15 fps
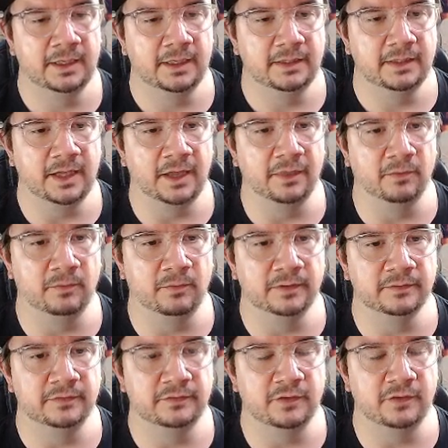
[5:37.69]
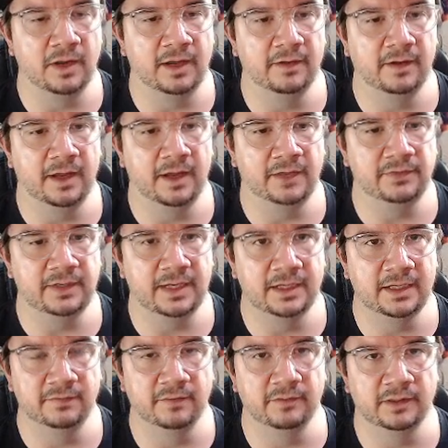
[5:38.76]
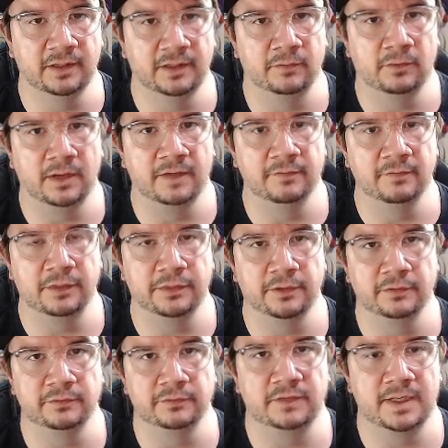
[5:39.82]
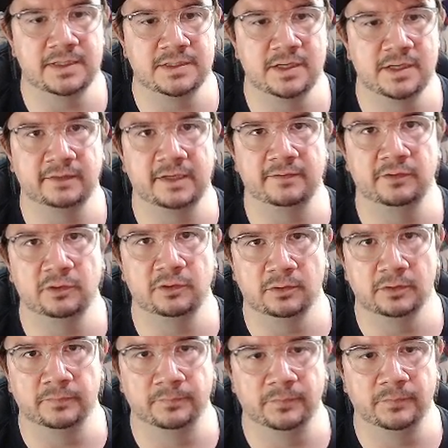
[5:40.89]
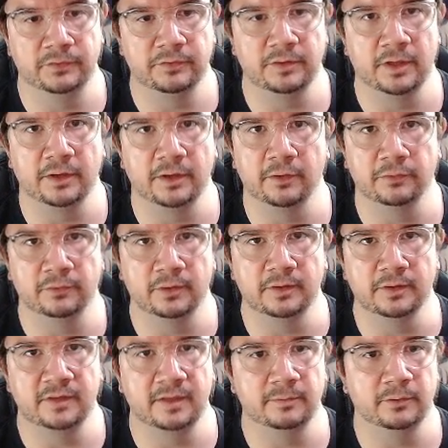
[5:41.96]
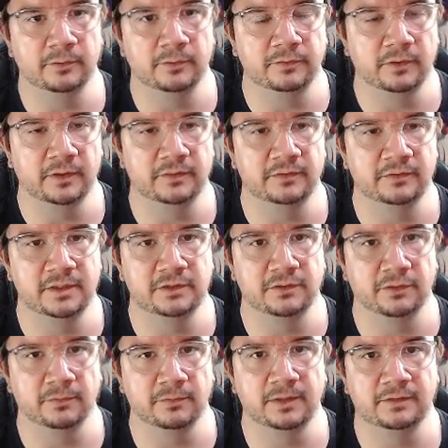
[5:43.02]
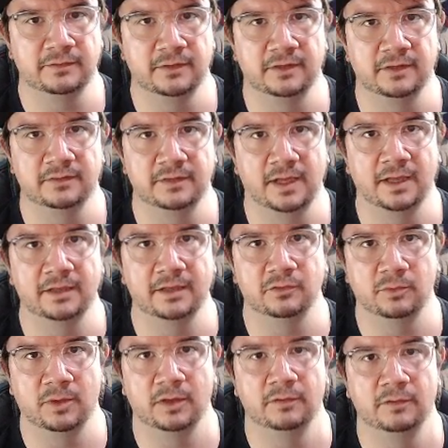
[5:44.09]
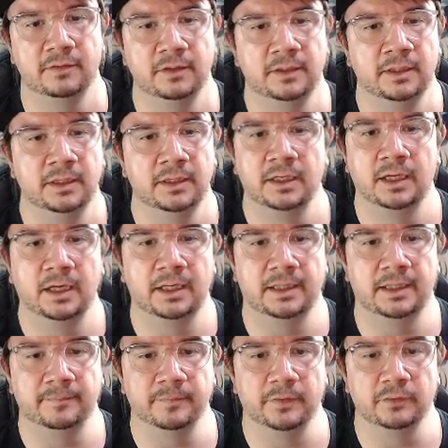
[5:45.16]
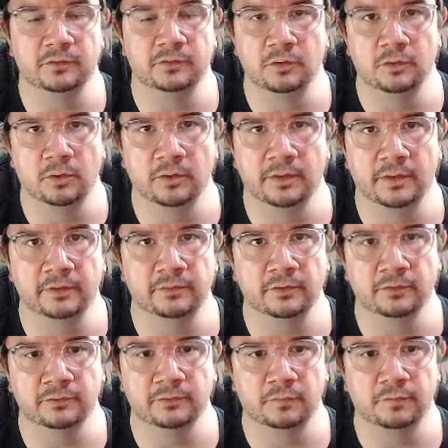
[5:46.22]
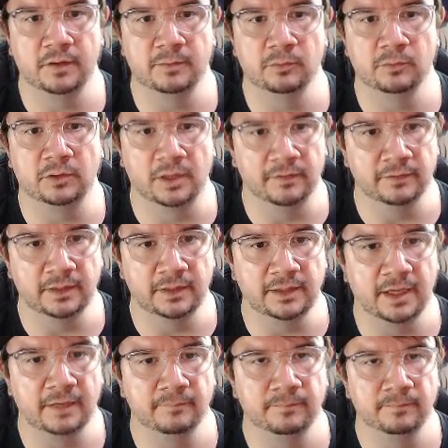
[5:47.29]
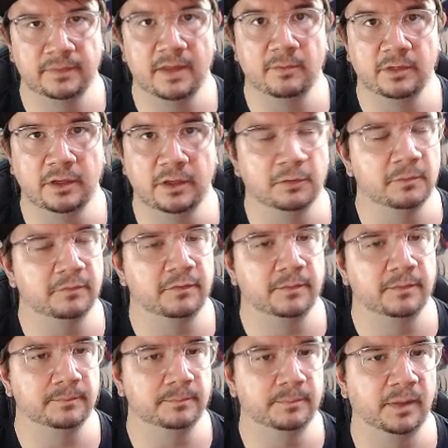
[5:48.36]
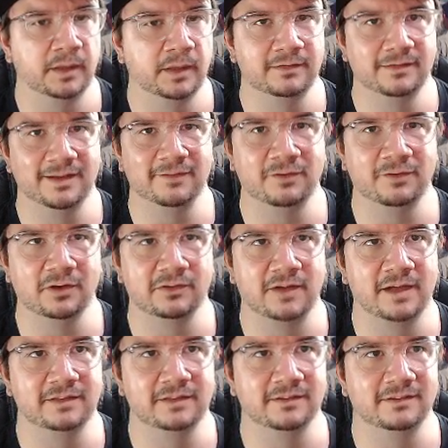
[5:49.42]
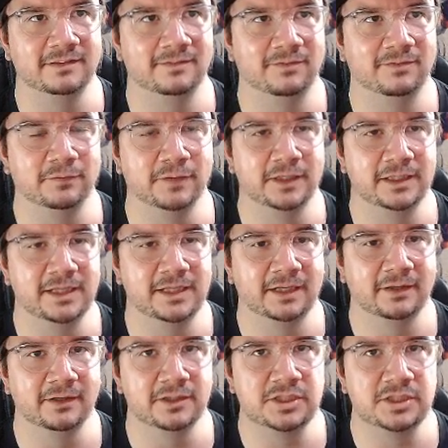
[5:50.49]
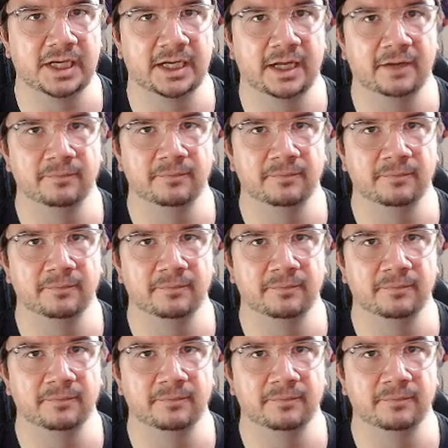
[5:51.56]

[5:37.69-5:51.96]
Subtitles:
The other ones, so at the end of every level, every third stage doesn't have a door, so none of those are on the table. So that's stage 3, 6, 9, and 12. There's no door there, so there's no frame rule governing that we know of. But if you're a scientist, feel free to dig in there and check it out.